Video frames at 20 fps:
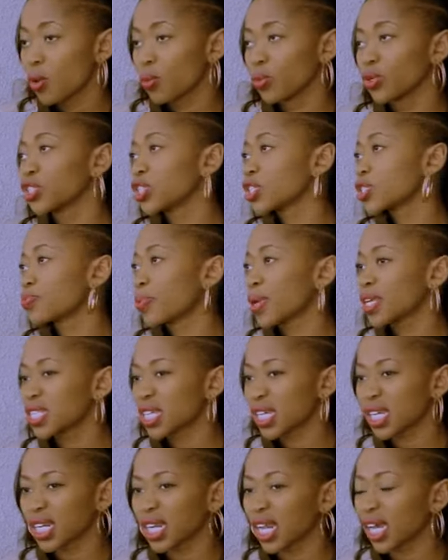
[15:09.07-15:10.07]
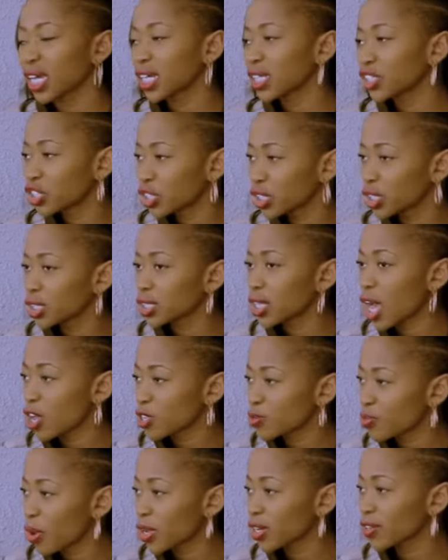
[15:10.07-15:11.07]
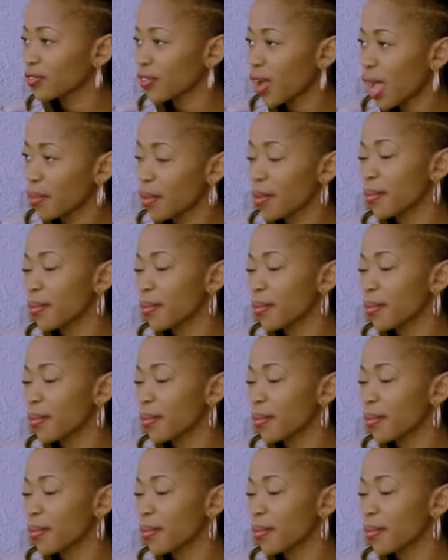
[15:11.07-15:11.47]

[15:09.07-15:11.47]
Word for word: which is basically like a chill house party vibe.